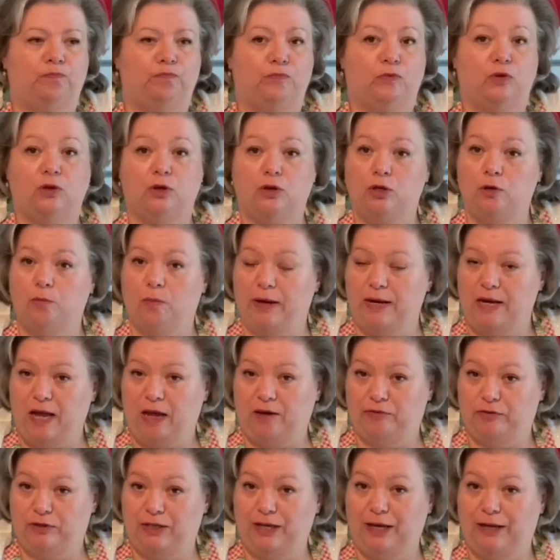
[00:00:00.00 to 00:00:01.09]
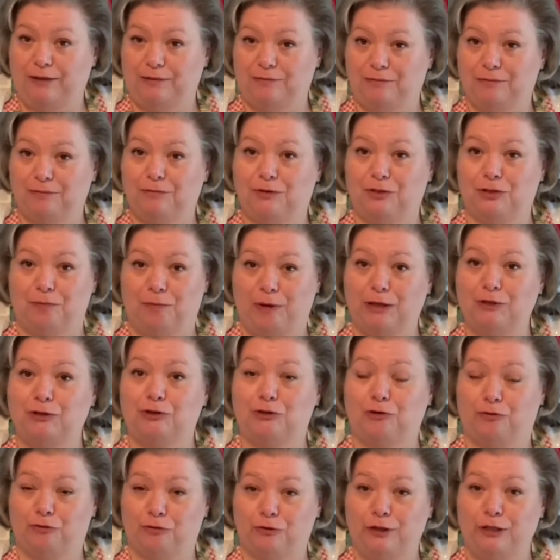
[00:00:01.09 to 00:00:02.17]
You might have to get some extra
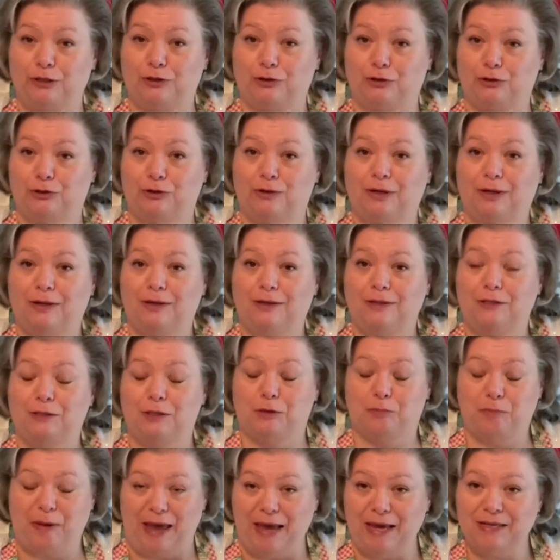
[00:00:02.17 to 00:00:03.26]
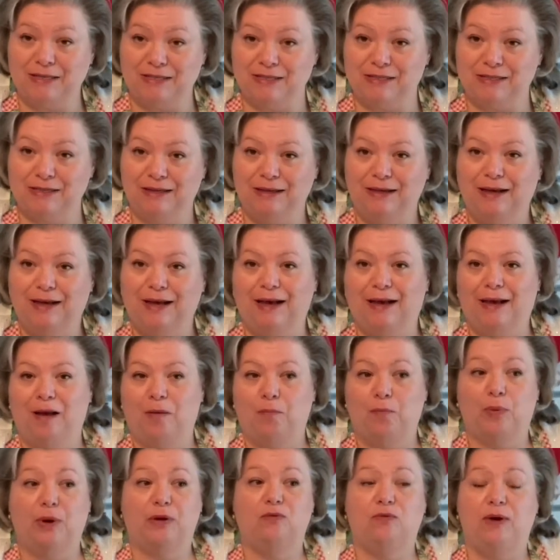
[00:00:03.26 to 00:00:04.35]
freezer space,
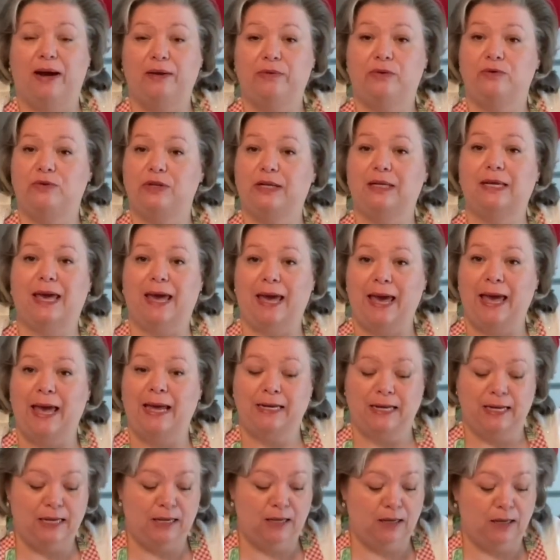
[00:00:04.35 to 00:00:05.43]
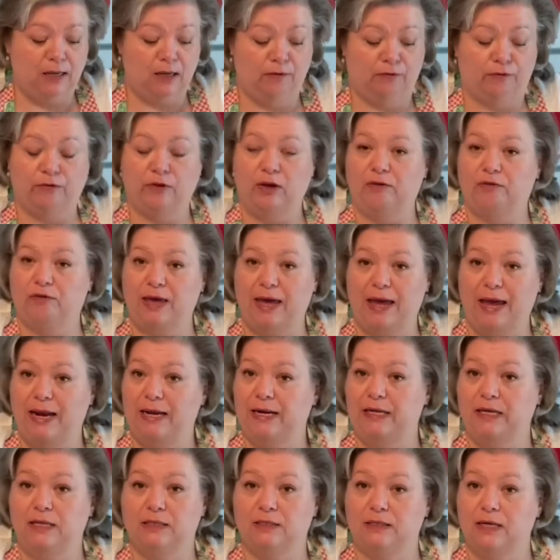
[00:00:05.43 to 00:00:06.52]
but rather than canning, if
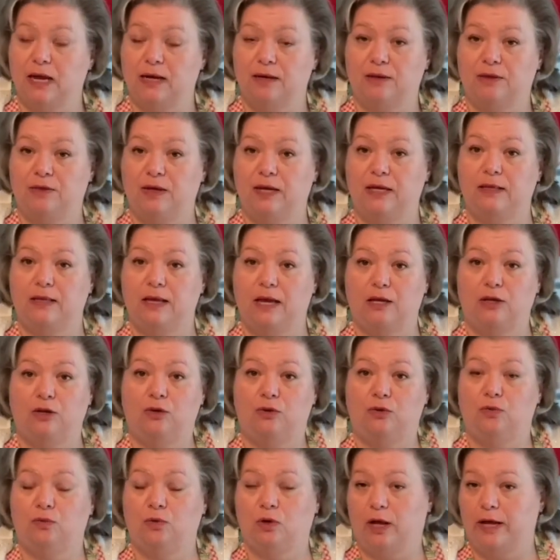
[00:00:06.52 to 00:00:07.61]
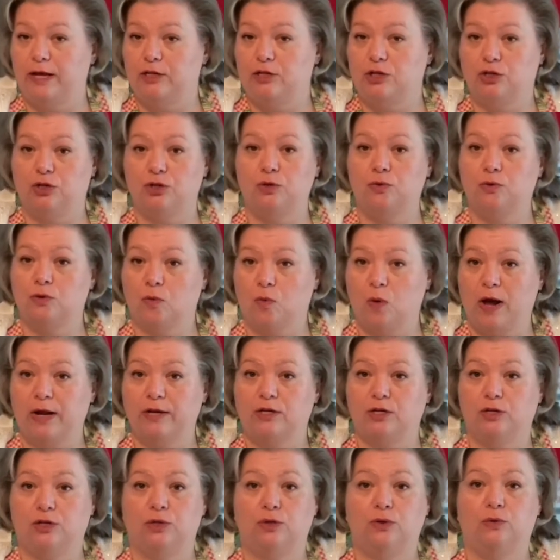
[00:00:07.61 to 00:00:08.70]
canning is not a thing that you like to do or want
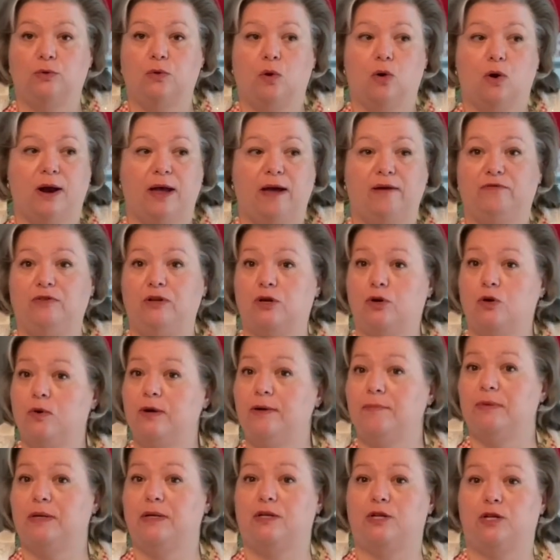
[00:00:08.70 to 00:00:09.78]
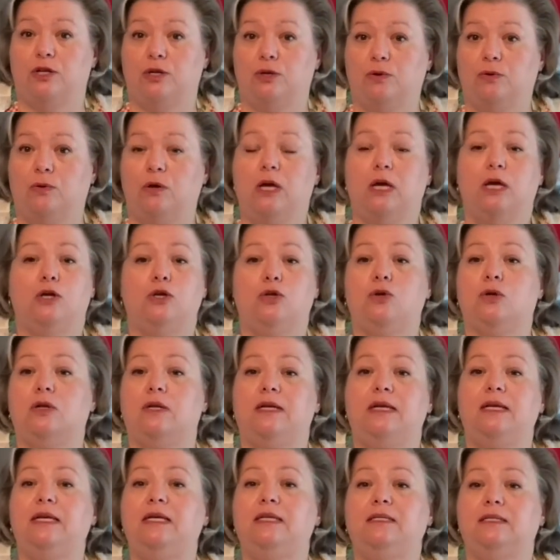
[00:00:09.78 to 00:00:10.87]
to do or have the equipment to do, you can
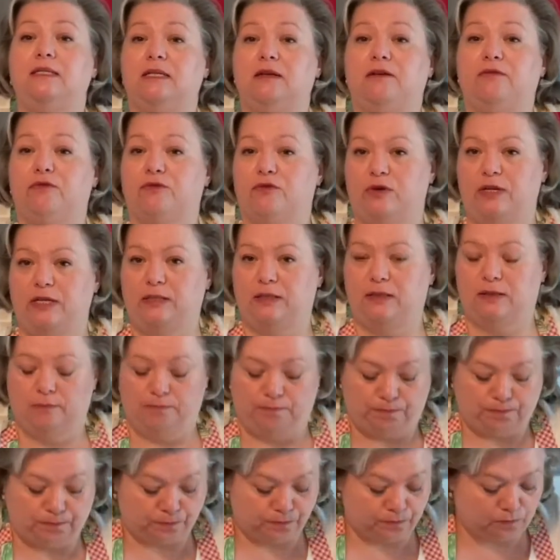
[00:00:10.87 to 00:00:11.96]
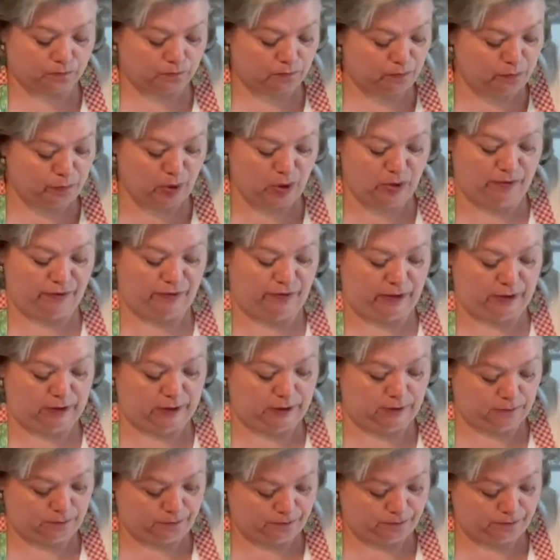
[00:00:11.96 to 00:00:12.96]
easily freeze them. Perfect.